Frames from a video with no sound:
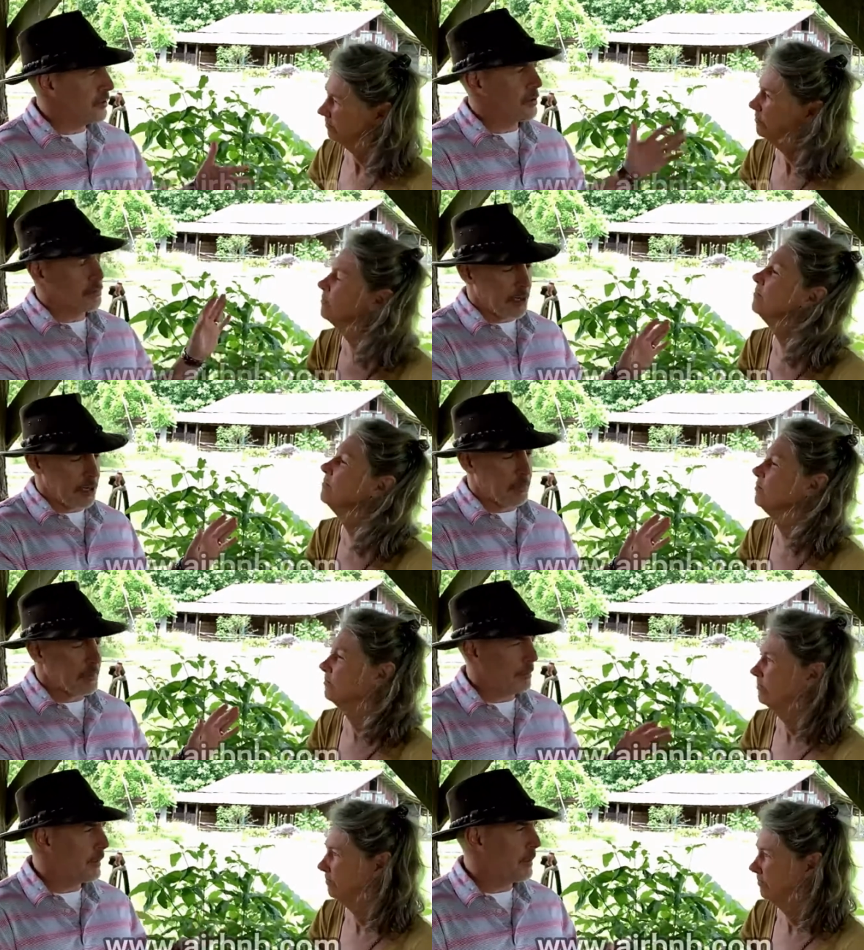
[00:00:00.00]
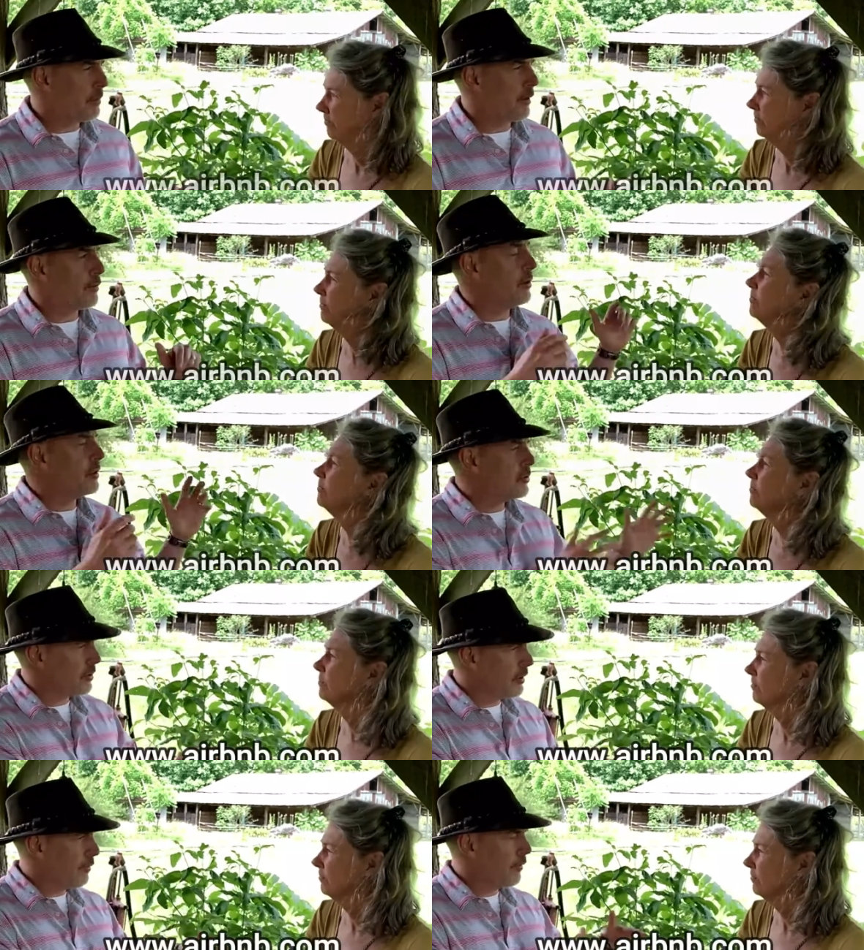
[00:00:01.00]
Speaker 1: in terms of Airbnb, but if they're
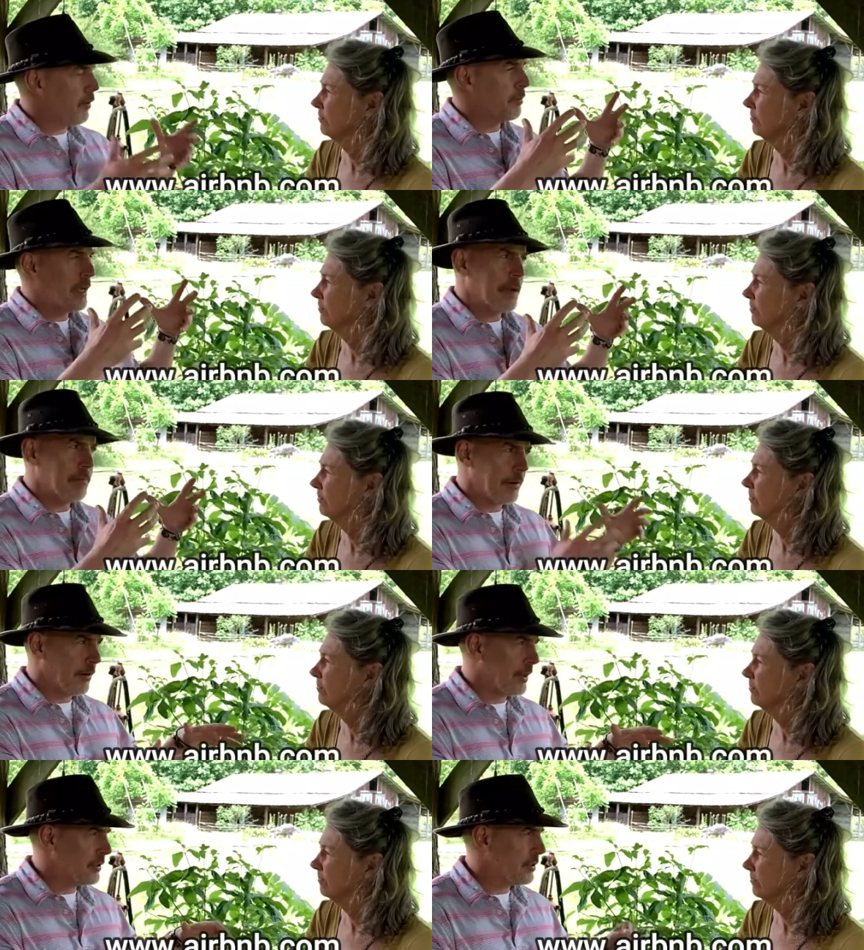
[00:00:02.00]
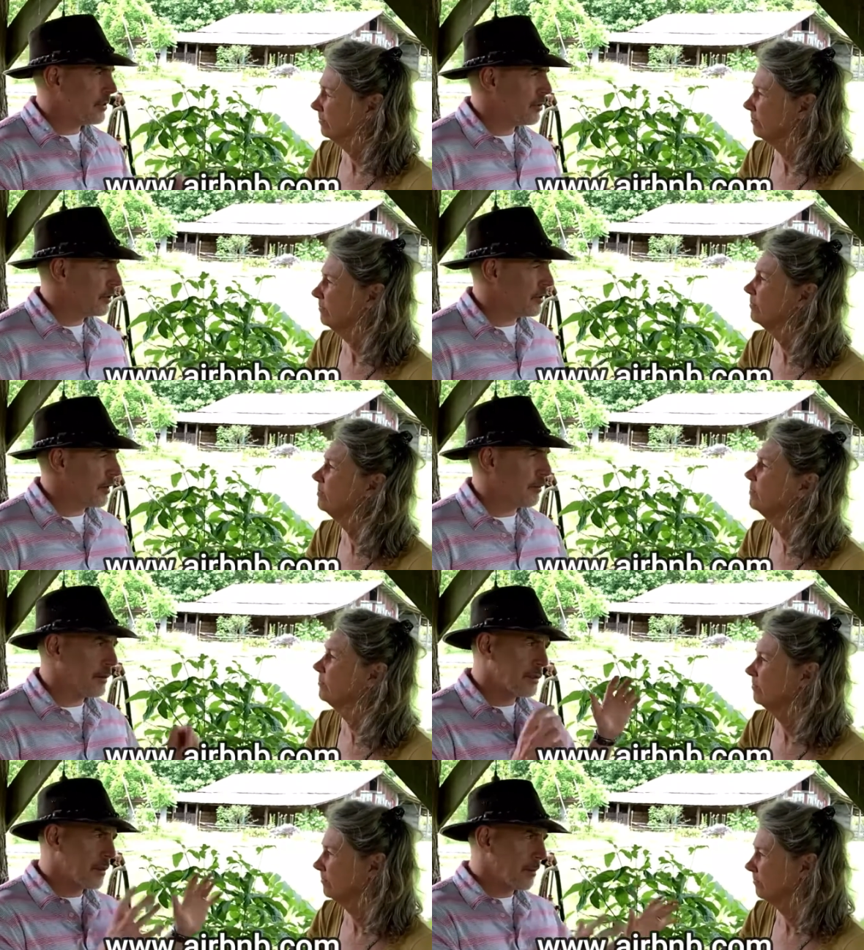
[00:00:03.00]
interested in farm camp and all that sort of
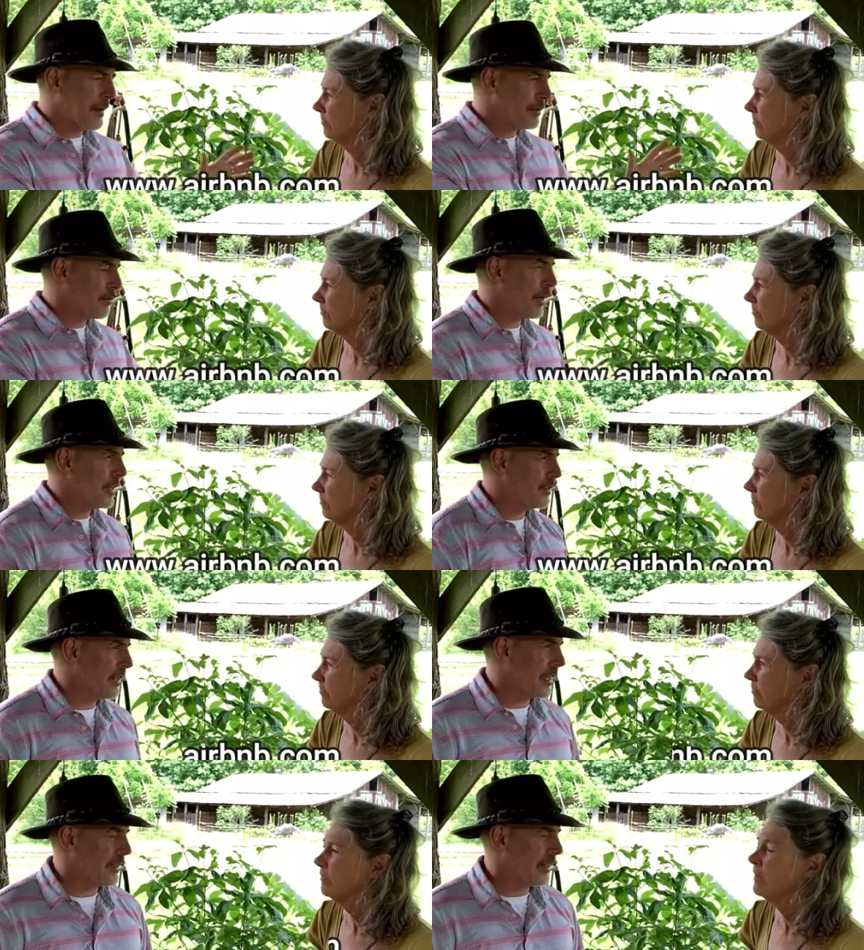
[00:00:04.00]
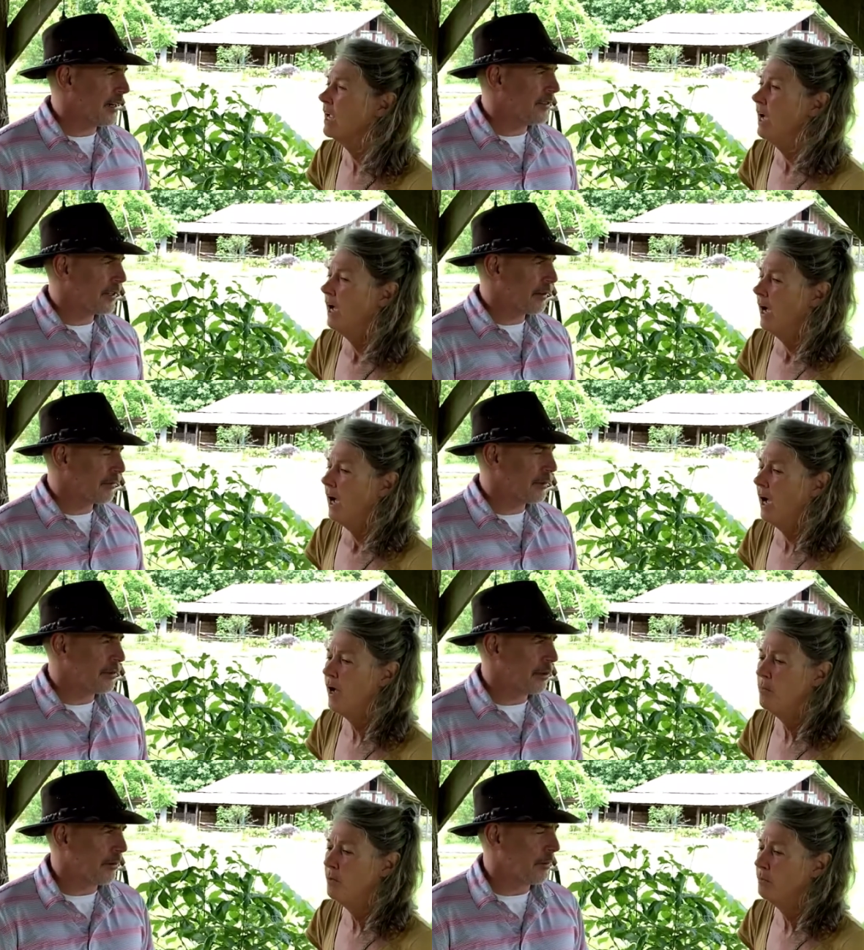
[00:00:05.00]
stuff, what's the best way to get in contact
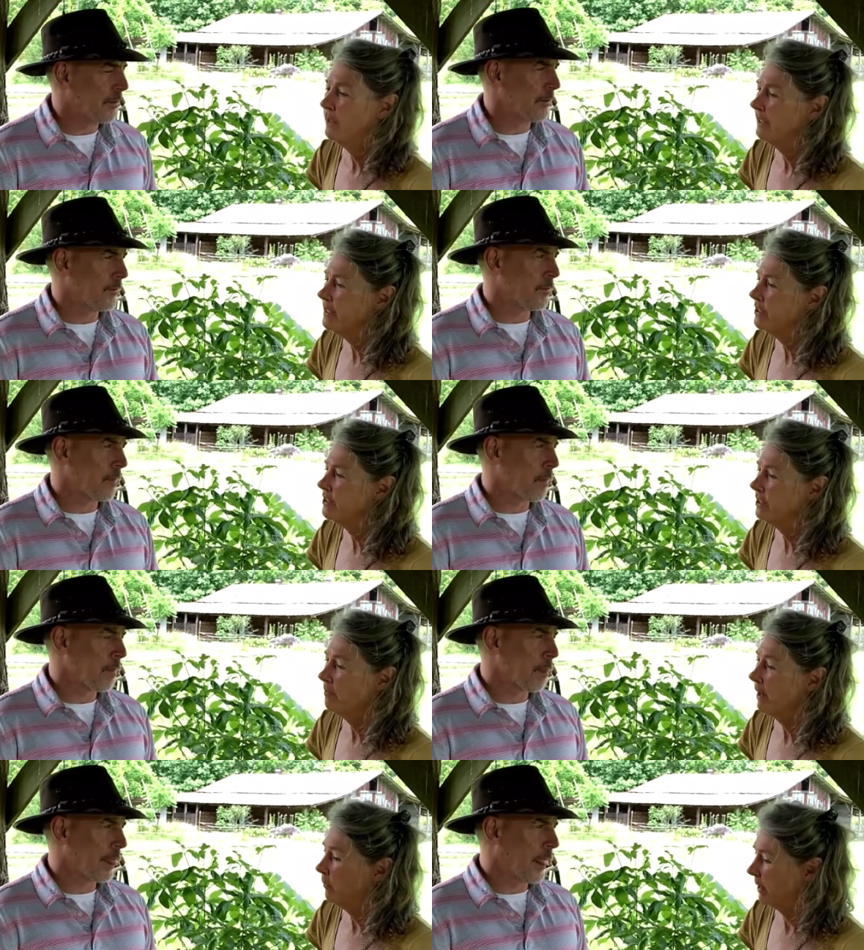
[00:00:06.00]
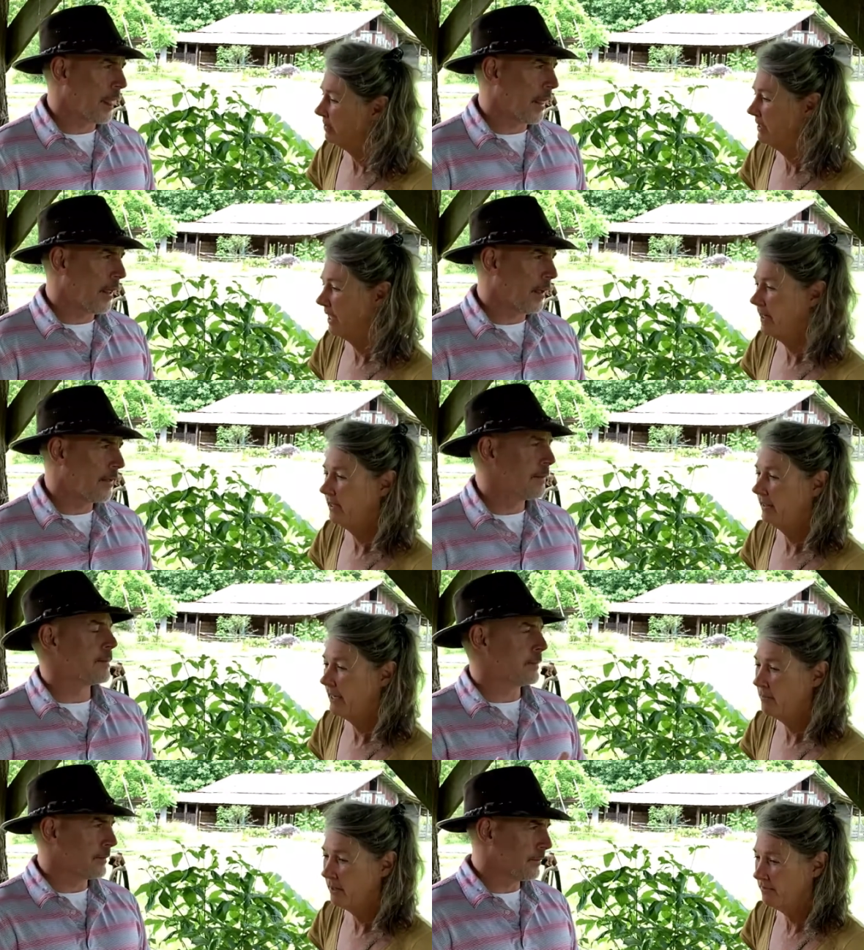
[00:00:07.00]
with um, you?
Speaker 2: Really, just on my website,
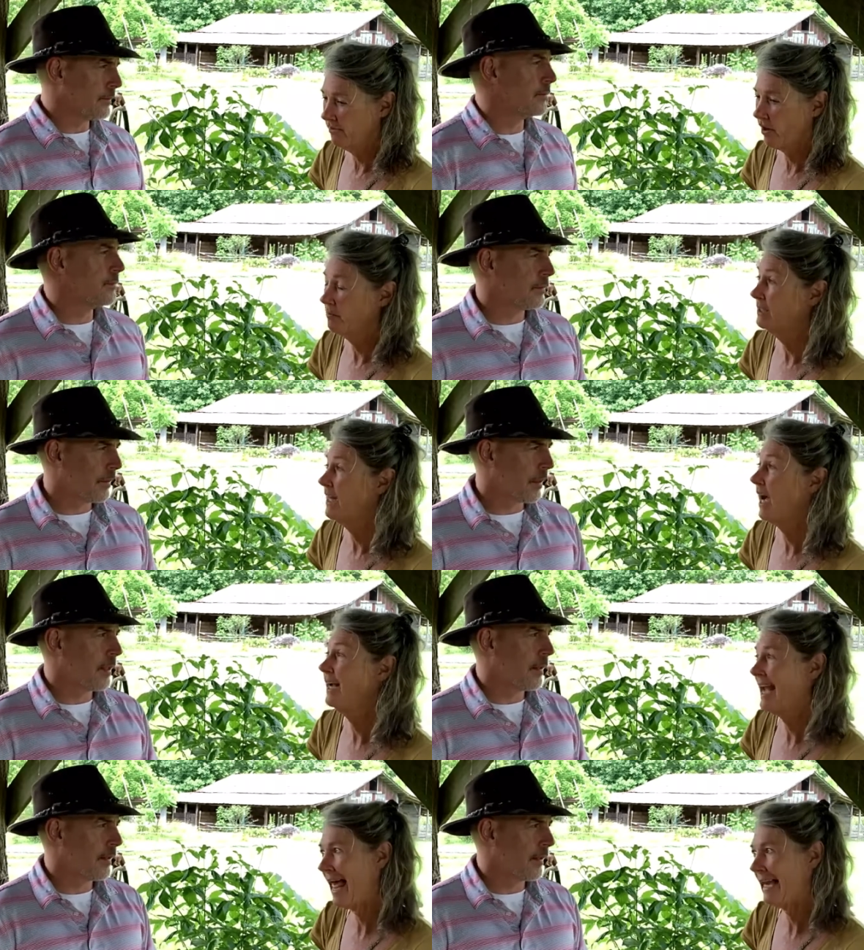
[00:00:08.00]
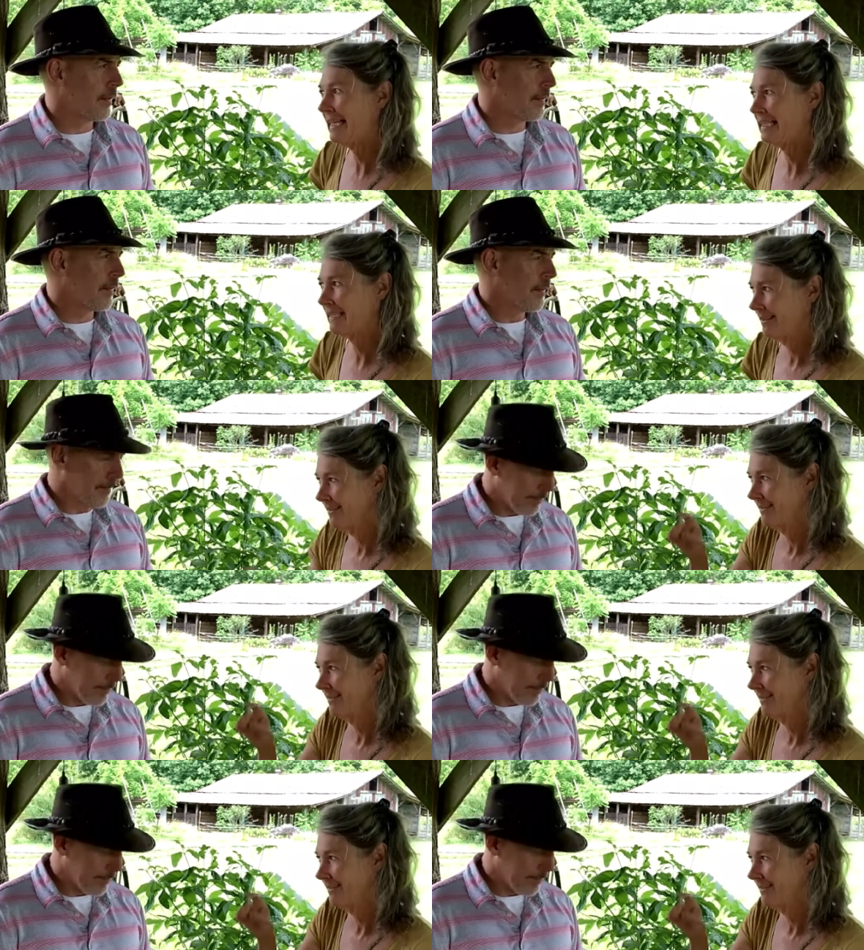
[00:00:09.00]
ladybugfarms.net.